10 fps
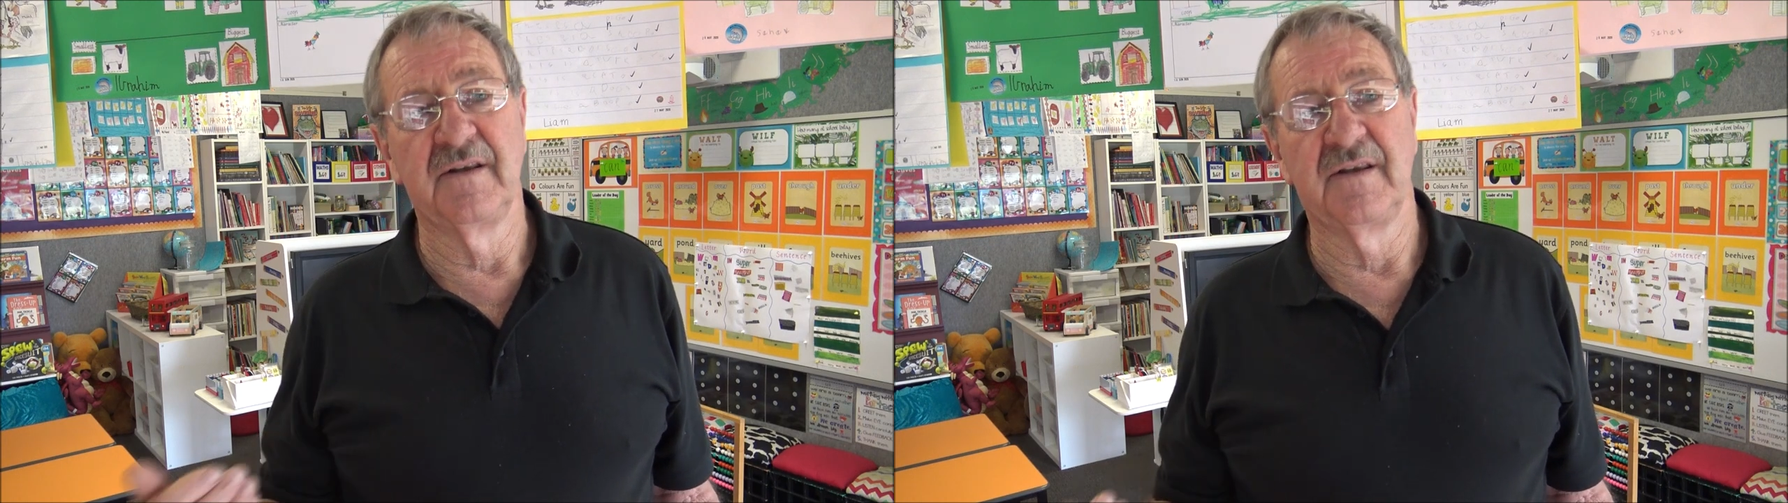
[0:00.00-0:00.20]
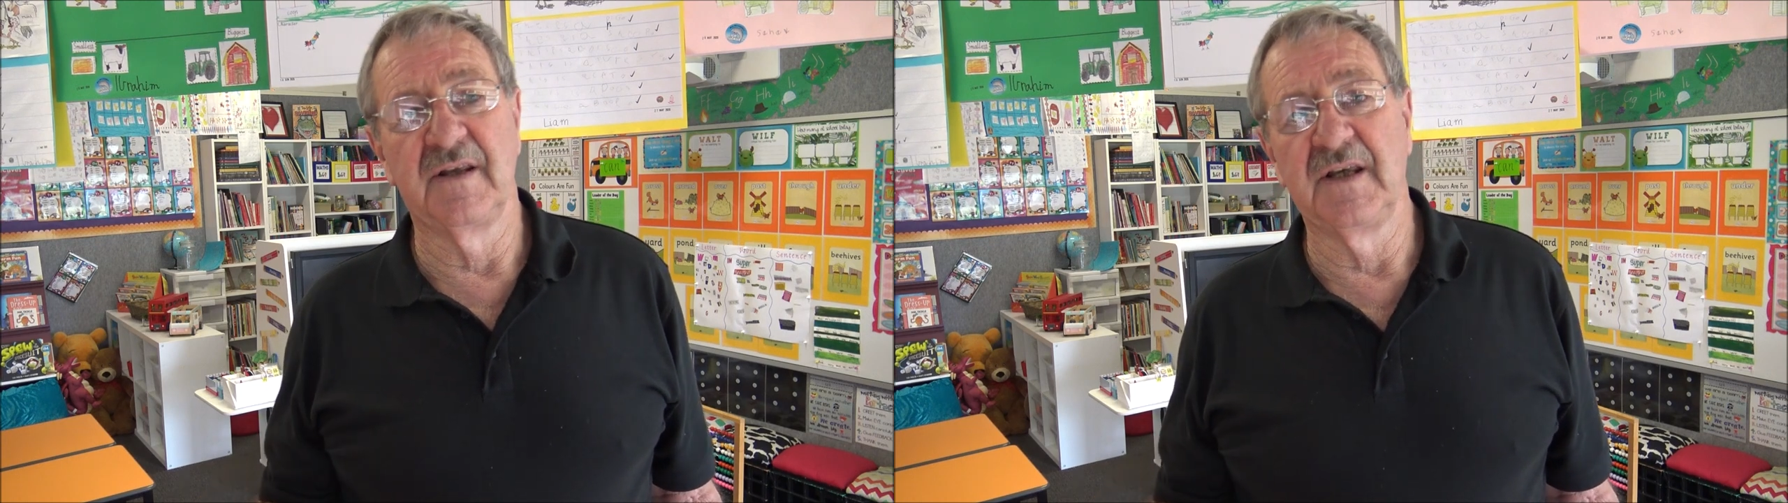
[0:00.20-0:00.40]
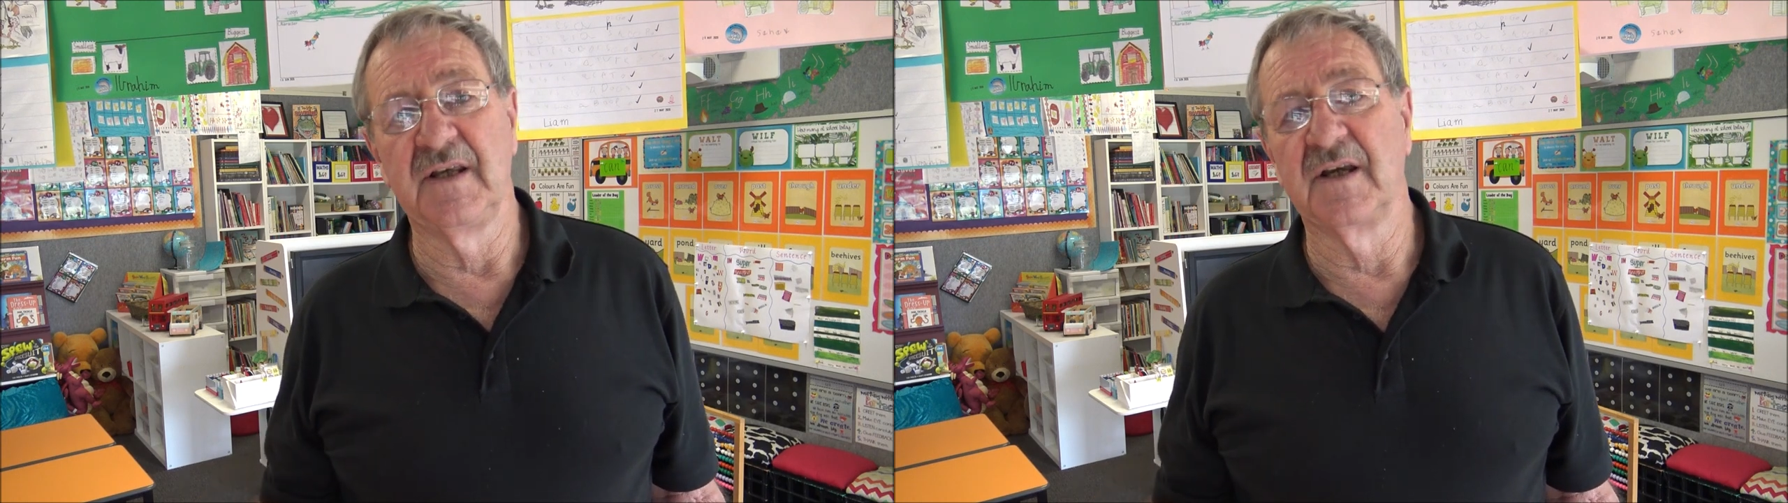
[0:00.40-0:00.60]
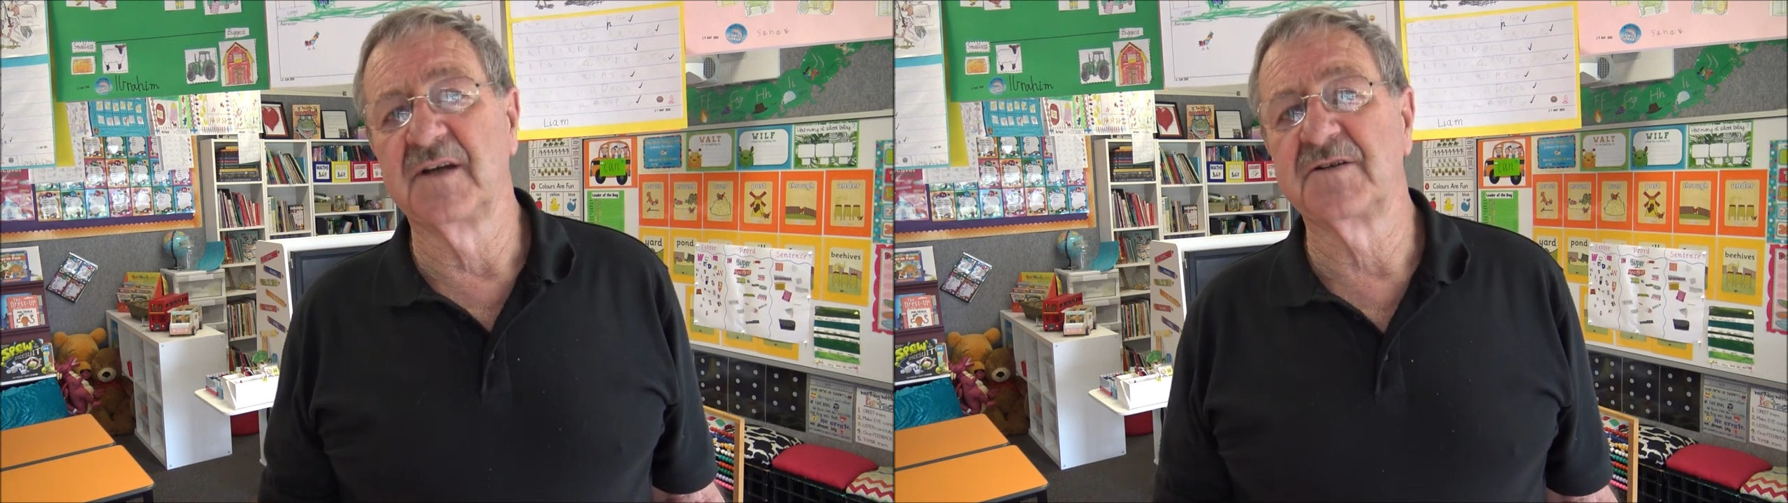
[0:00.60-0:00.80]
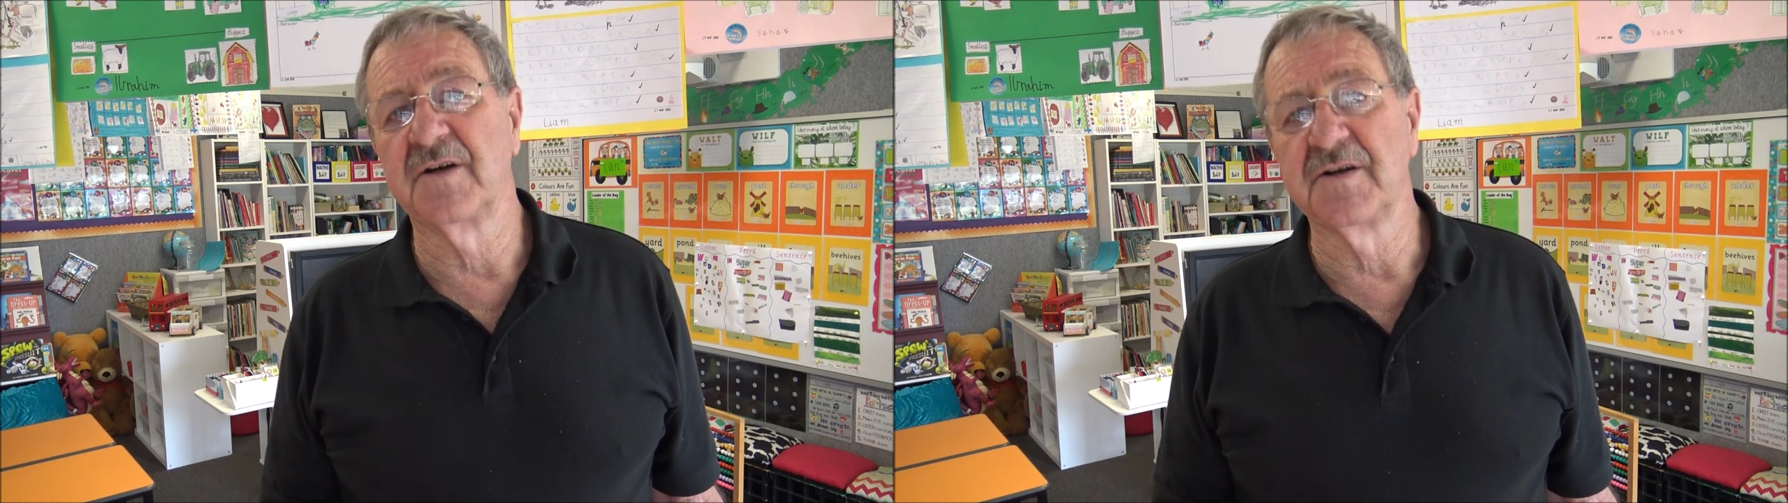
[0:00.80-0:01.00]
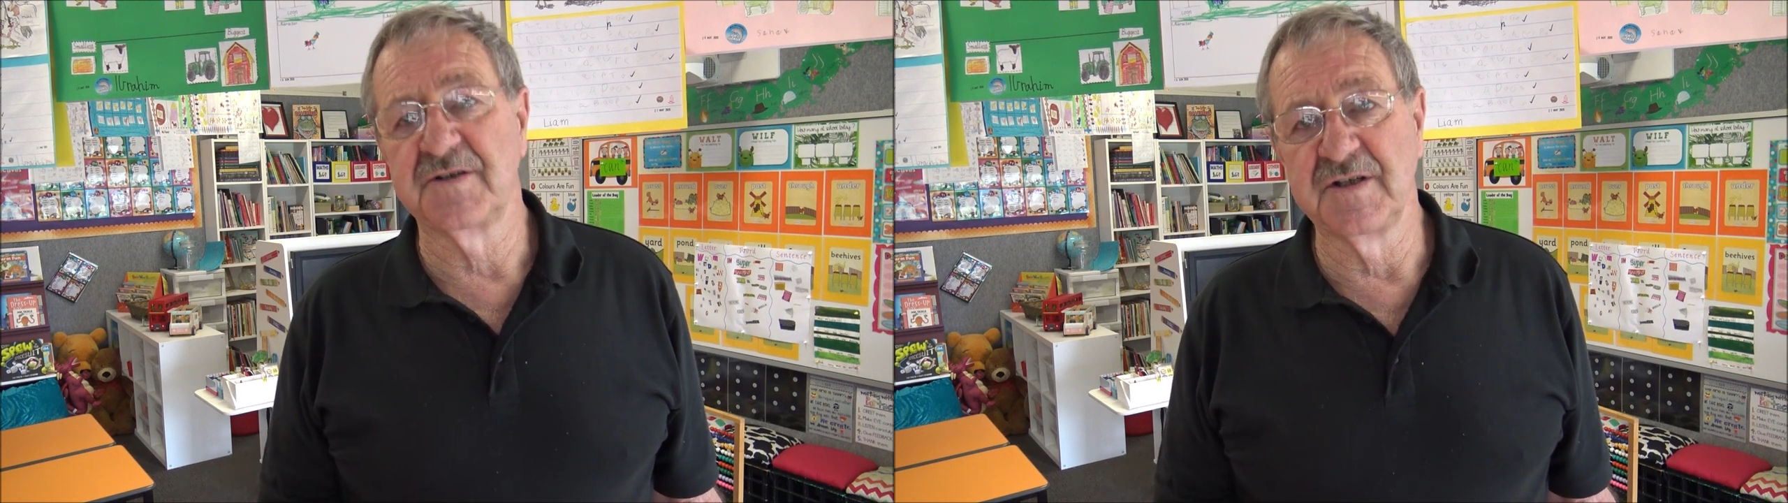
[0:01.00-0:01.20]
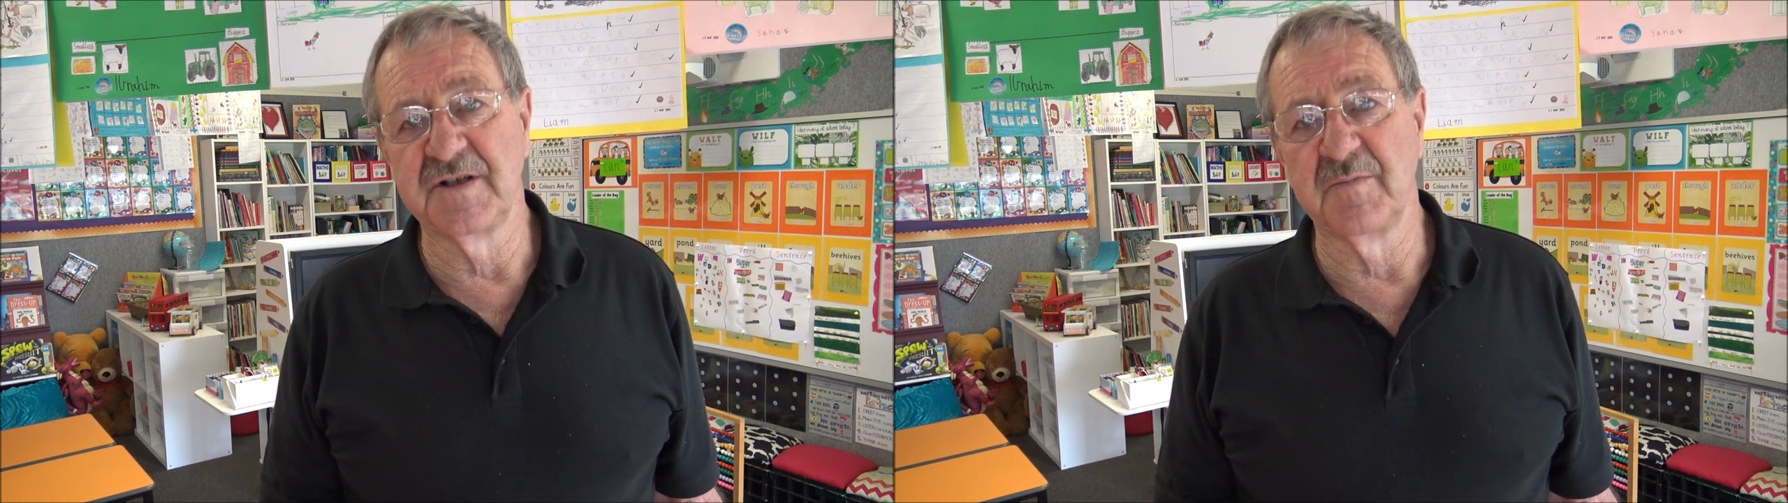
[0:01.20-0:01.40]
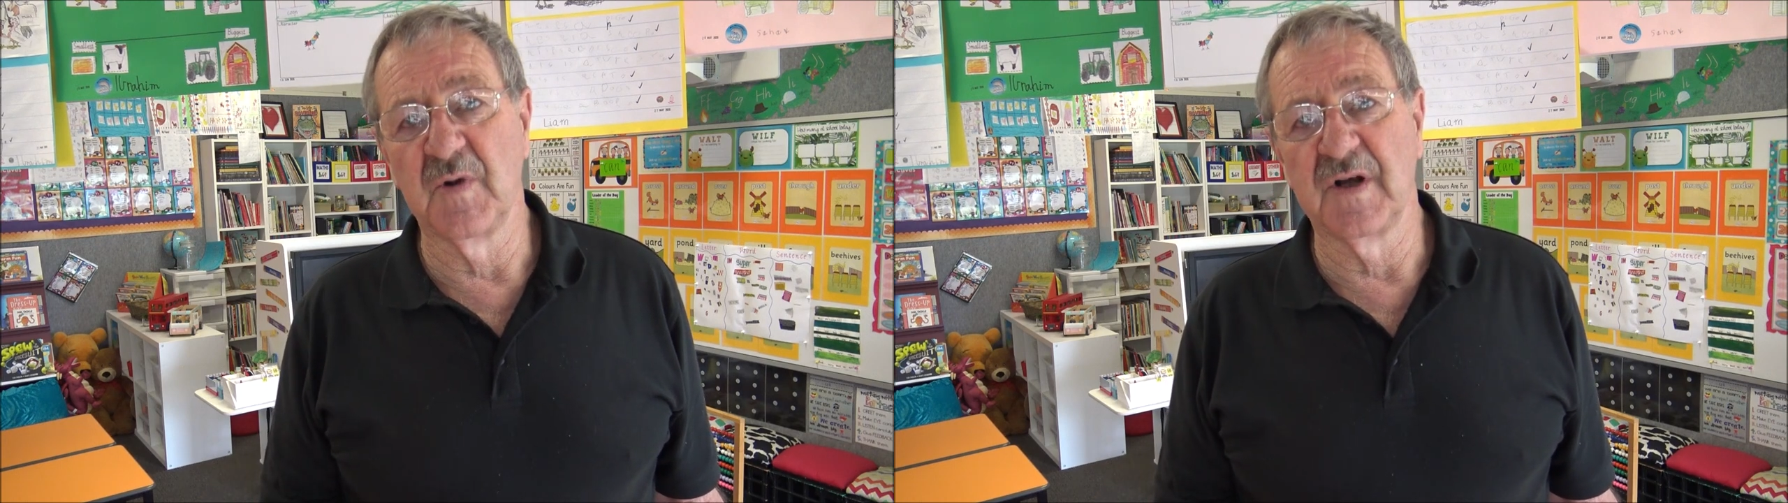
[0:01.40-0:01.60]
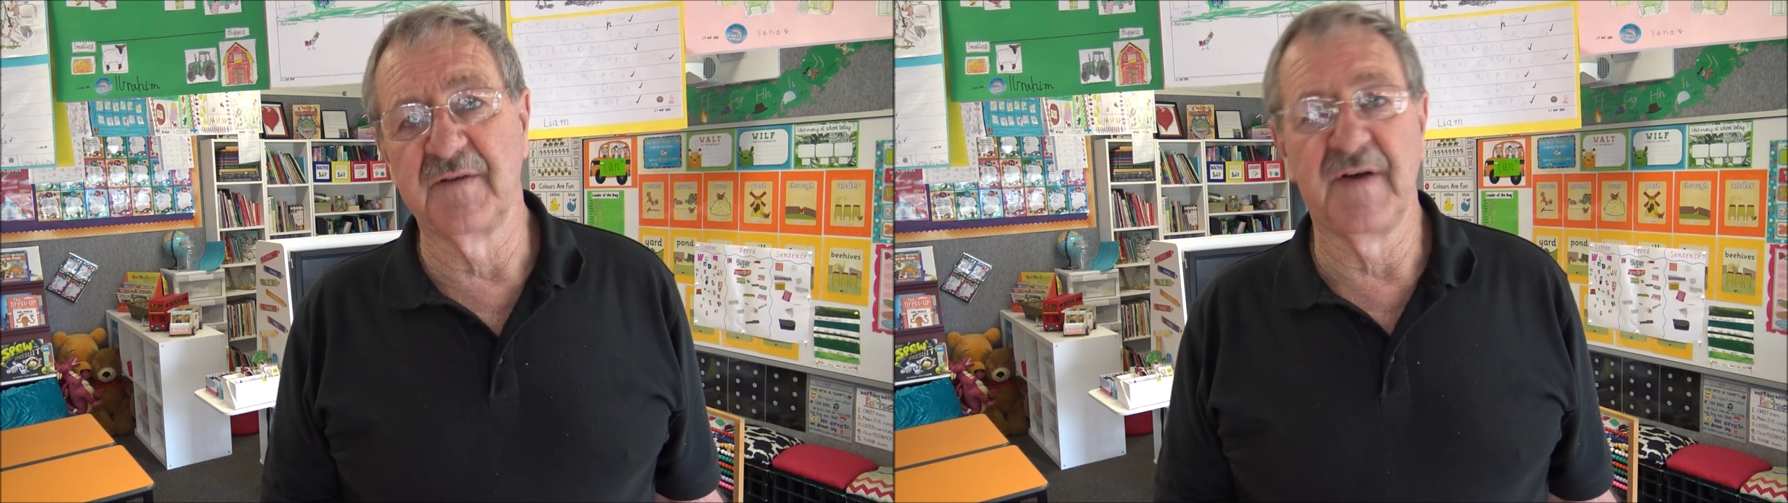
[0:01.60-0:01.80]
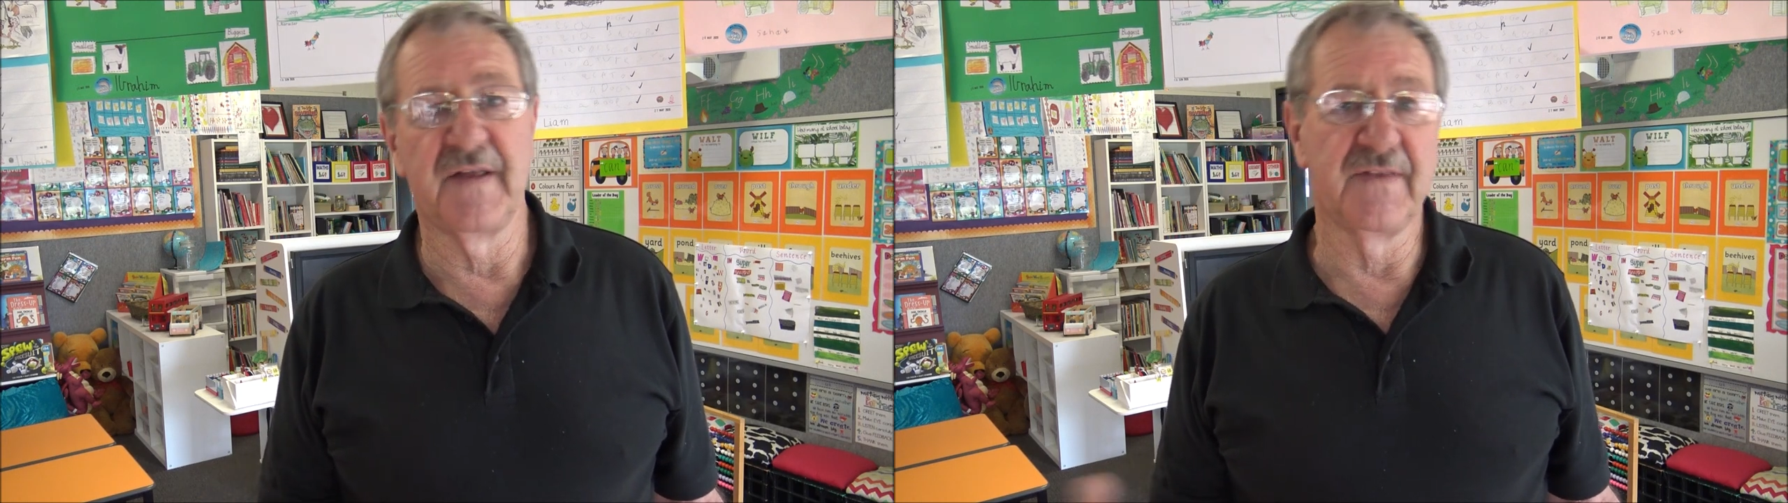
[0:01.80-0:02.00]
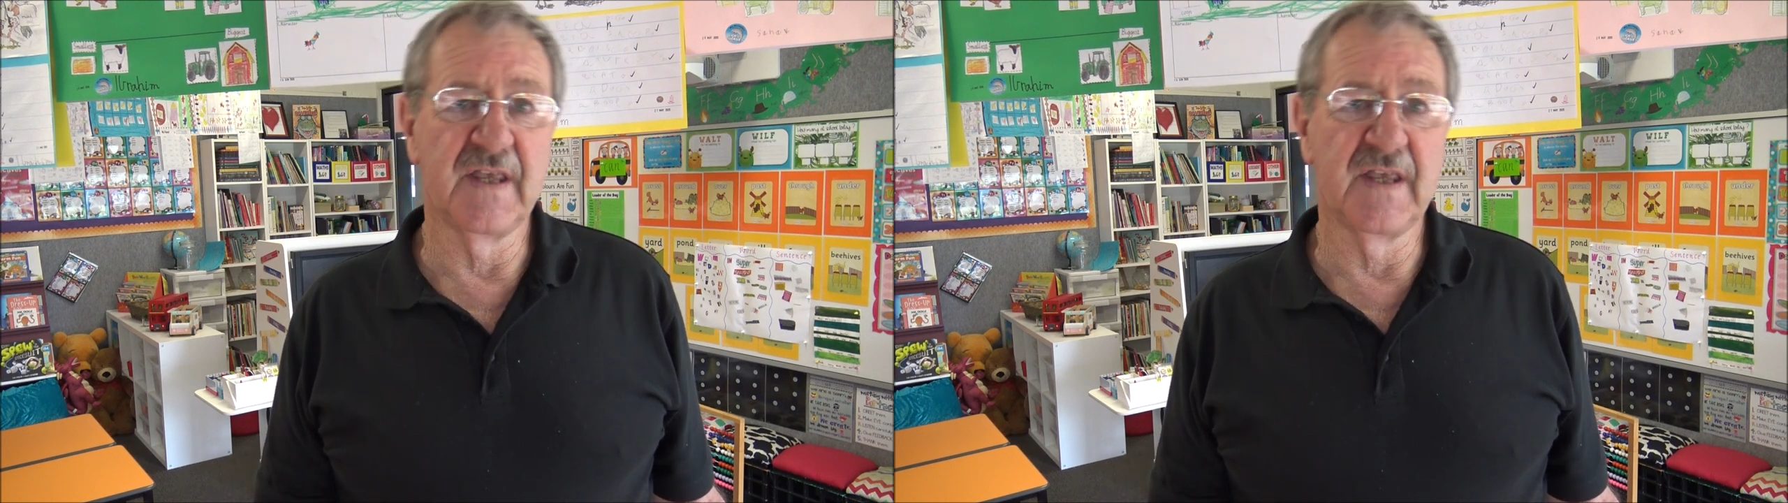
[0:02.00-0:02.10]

the excursions you might have had,